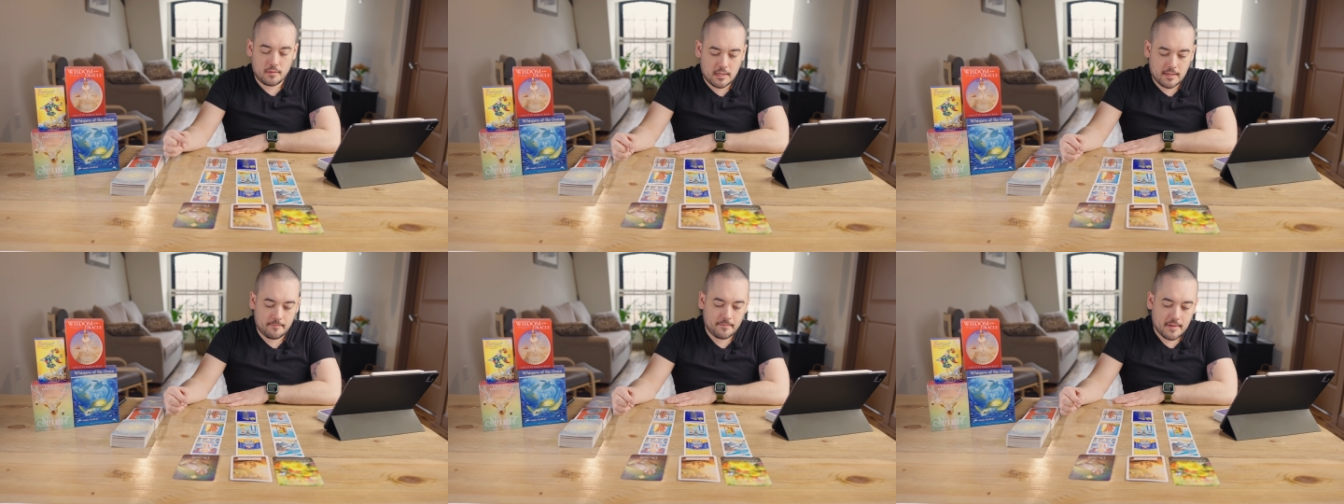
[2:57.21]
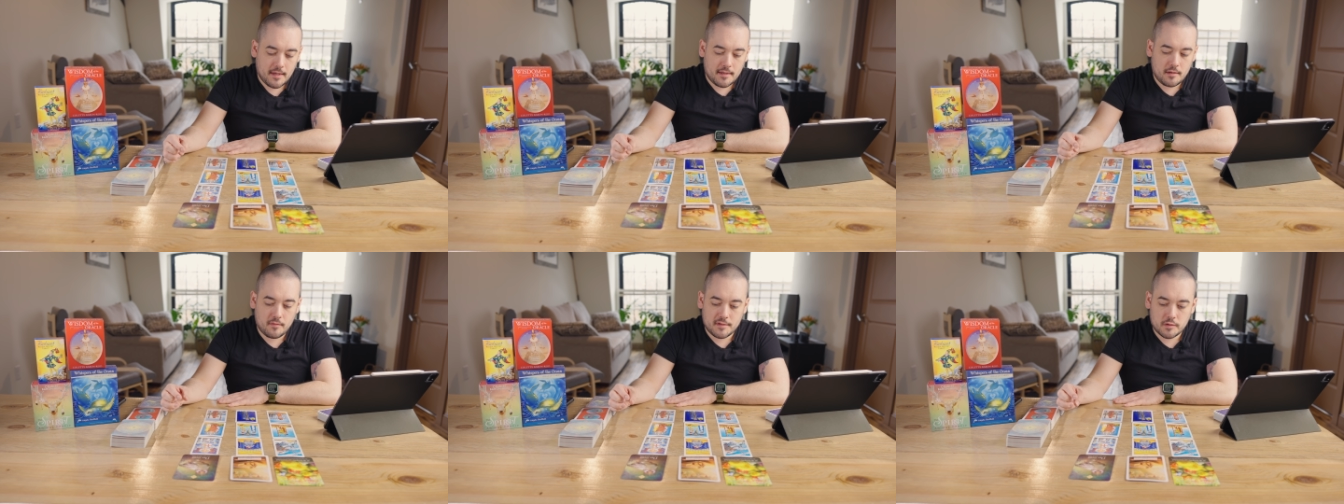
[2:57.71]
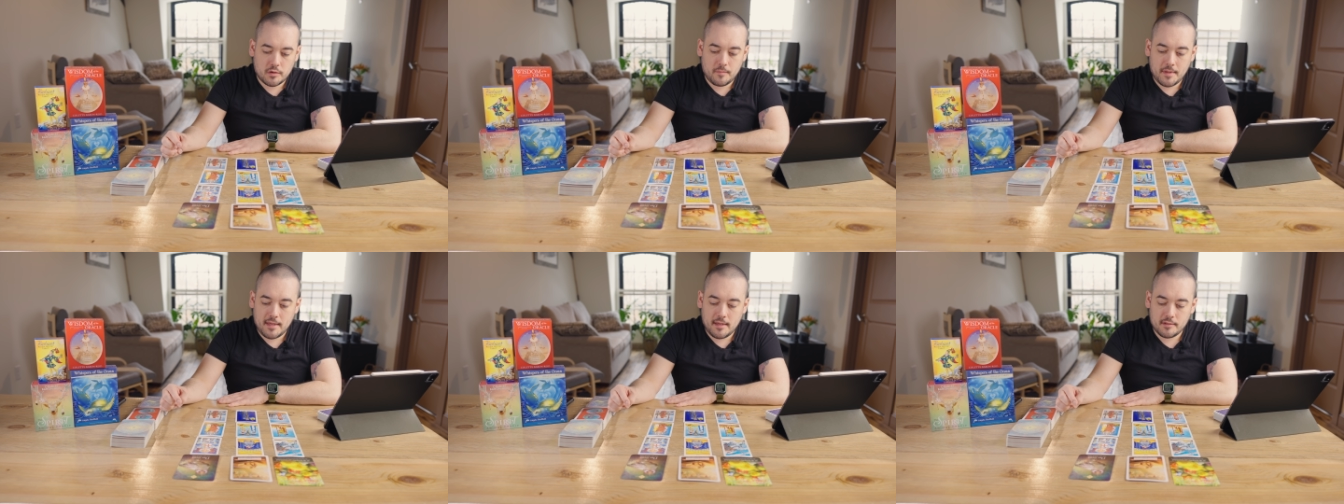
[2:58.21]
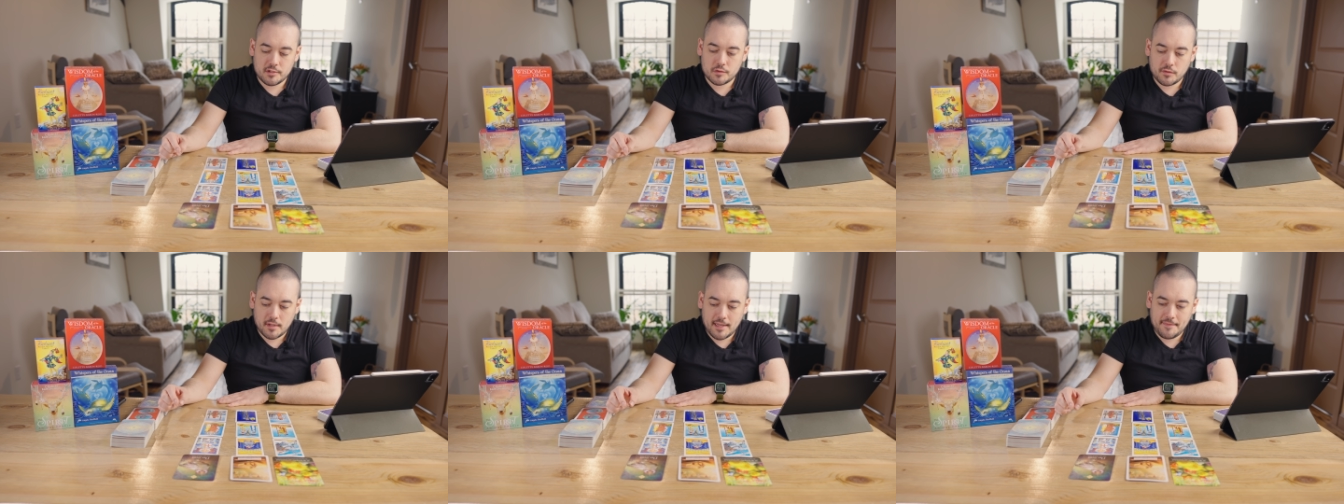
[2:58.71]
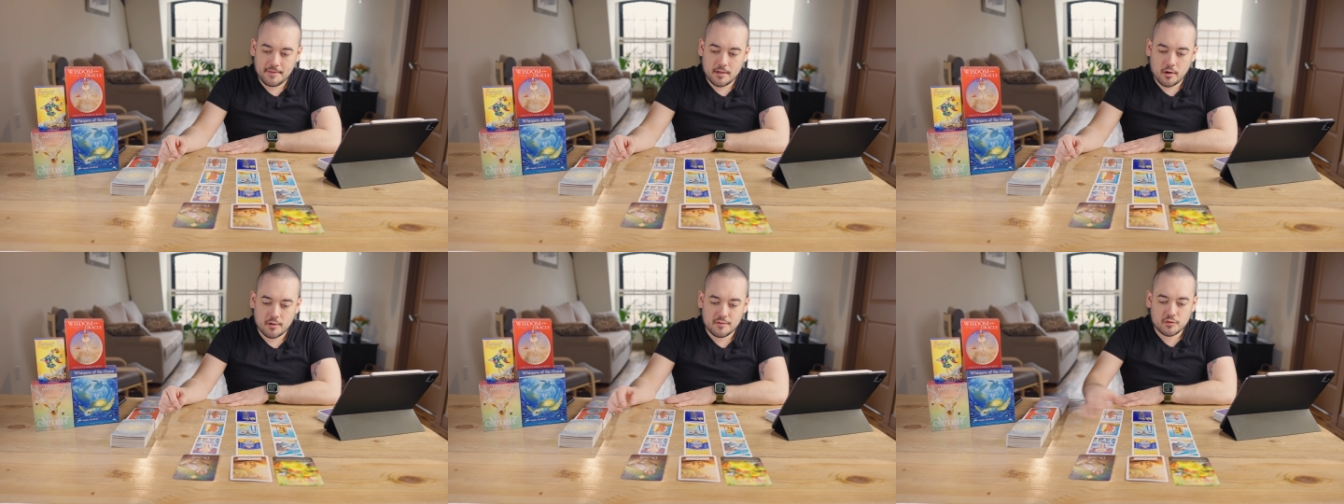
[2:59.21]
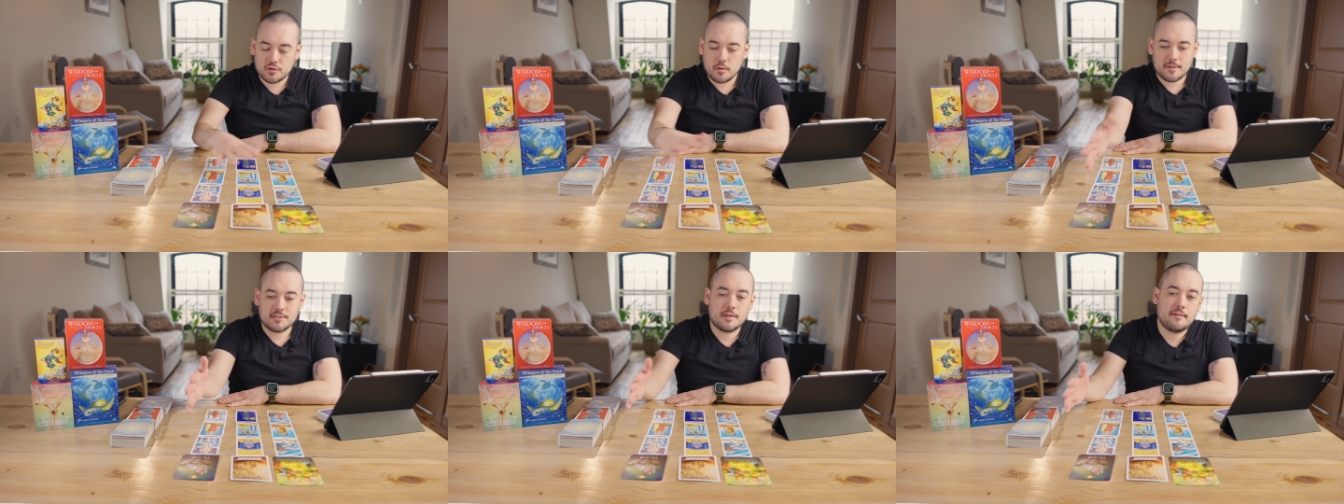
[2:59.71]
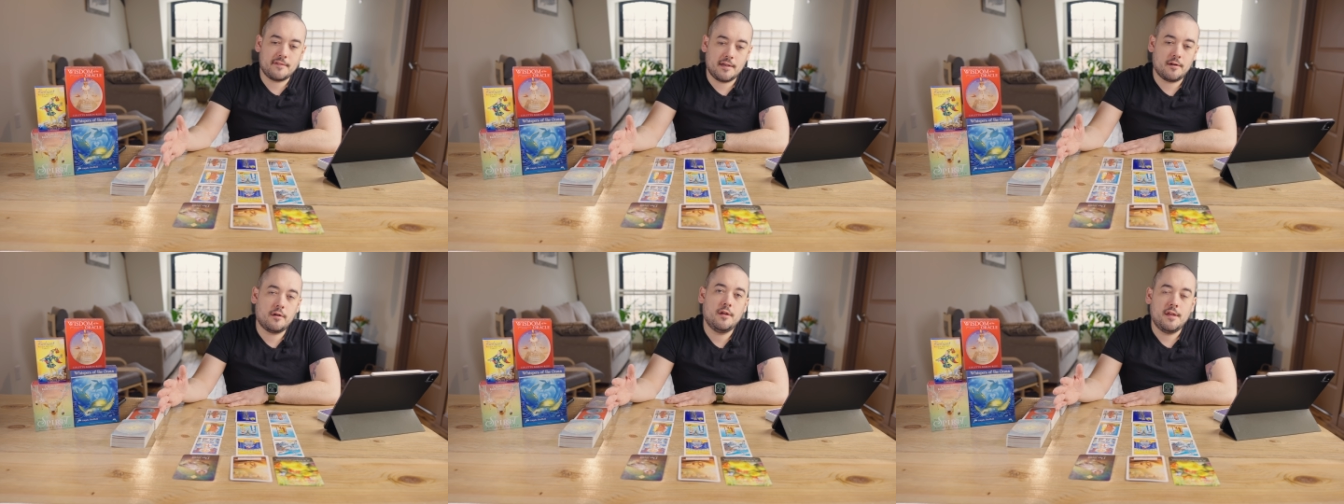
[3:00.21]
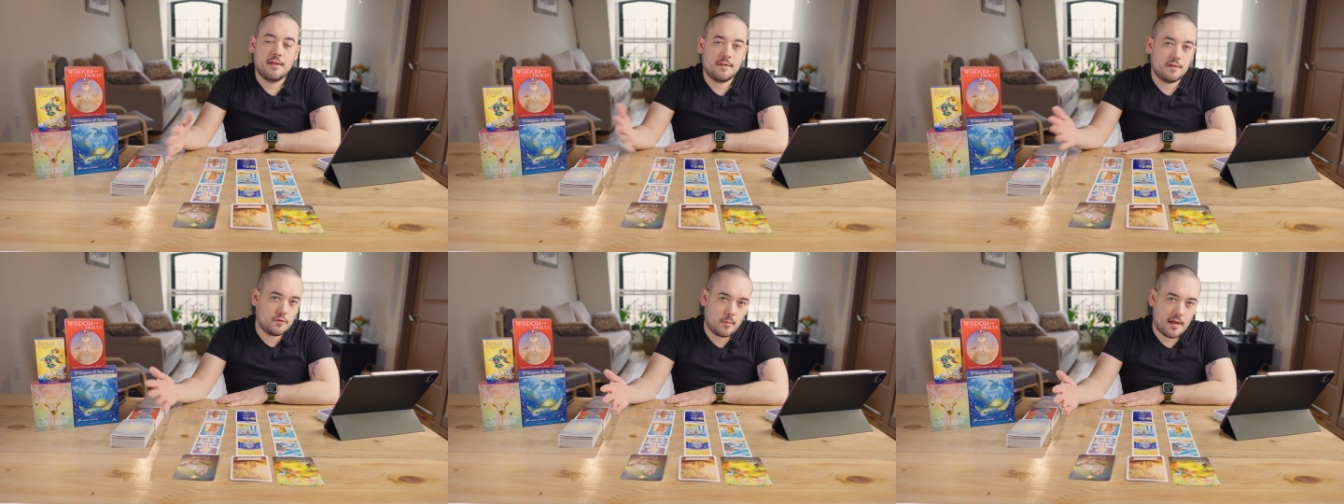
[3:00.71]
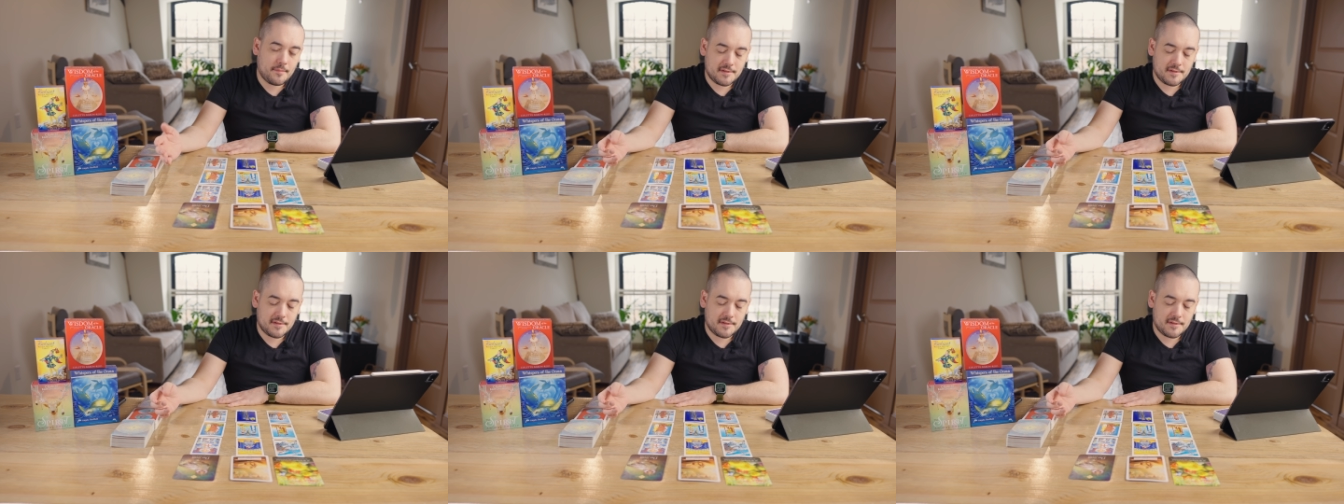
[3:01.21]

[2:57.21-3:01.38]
Um, you know, this could be just looking at the card. There's so much love here. This is why I'm